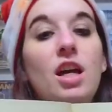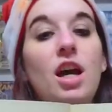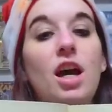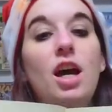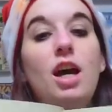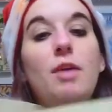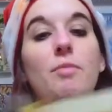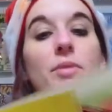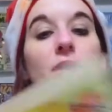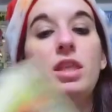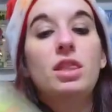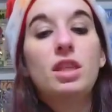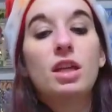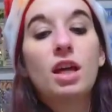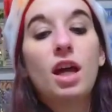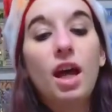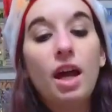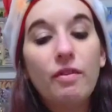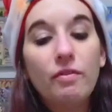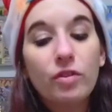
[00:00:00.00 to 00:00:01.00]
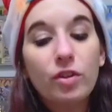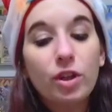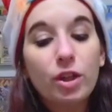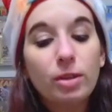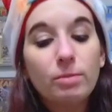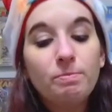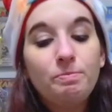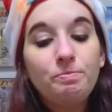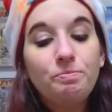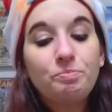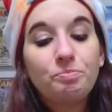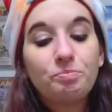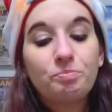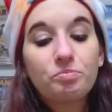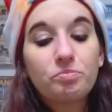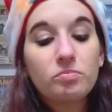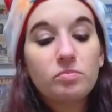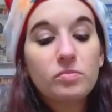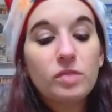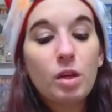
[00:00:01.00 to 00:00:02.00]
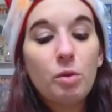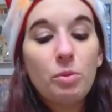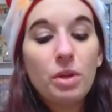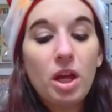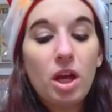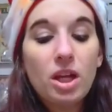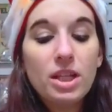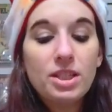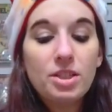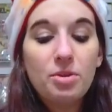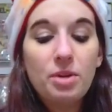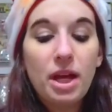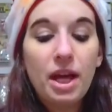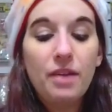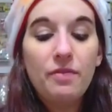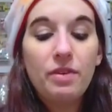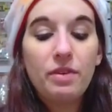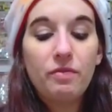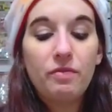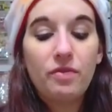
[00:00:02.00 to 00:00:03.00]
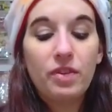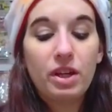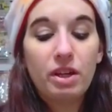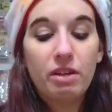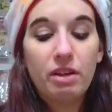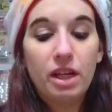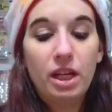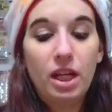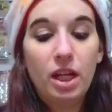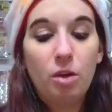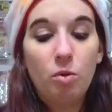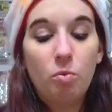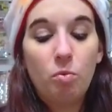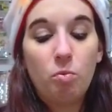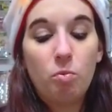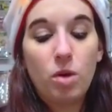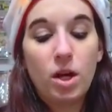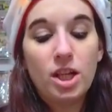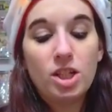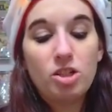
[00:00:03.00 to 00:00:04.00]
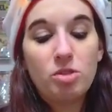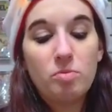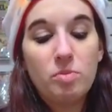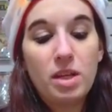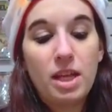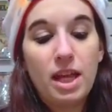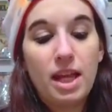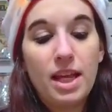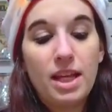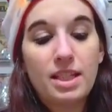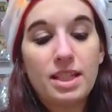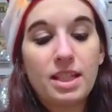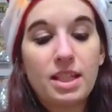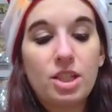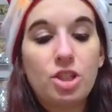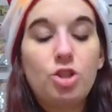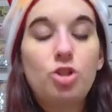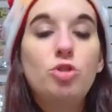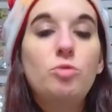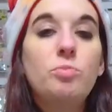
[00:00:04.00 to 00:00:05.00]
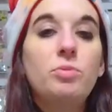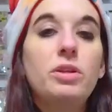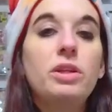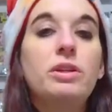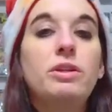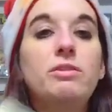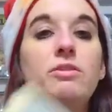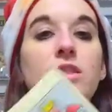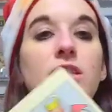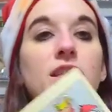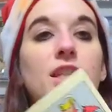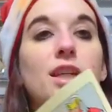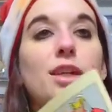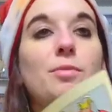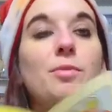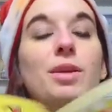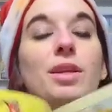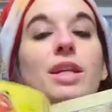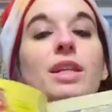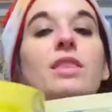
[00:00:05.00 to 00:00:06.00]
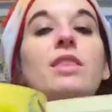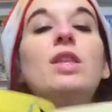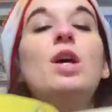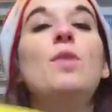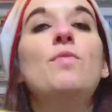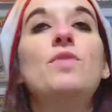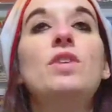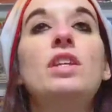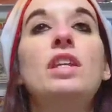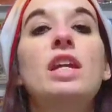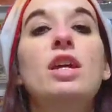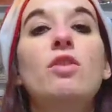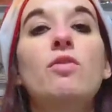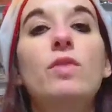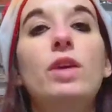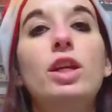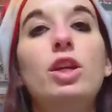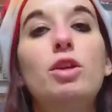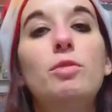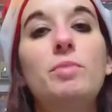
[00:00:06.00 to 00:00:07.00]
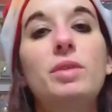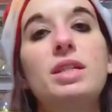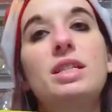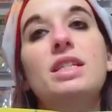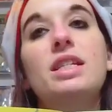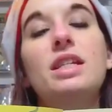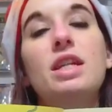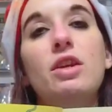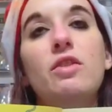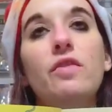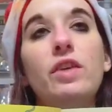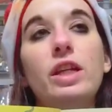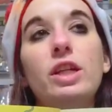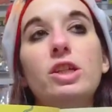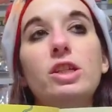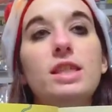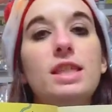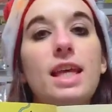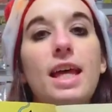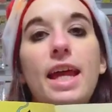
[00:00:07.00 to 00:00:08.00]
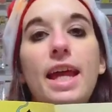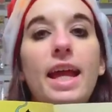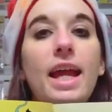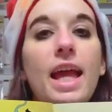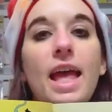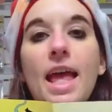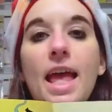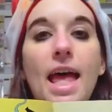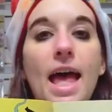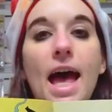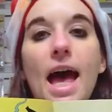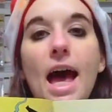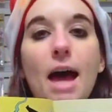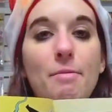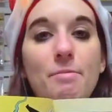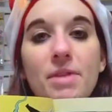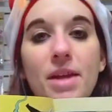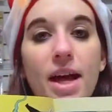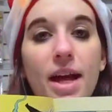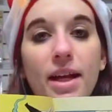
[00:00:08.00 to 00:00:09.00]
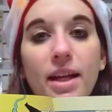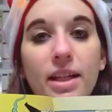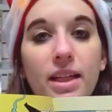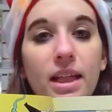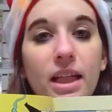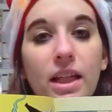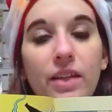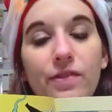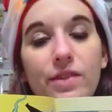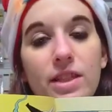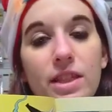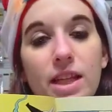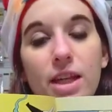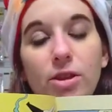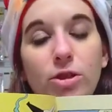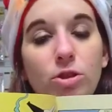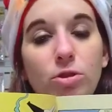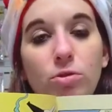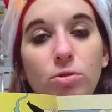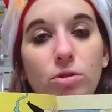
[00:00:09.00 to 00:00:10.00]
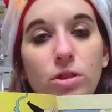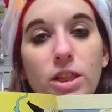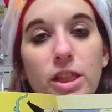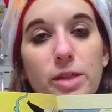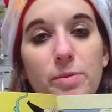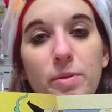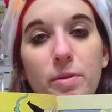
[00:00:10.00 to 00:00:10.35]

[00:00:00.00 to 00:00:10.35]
um, in the cover. We also have a very Watchmen esque superhero team, and I love the narrator because the narrator is like, I'm not going to even tell you who these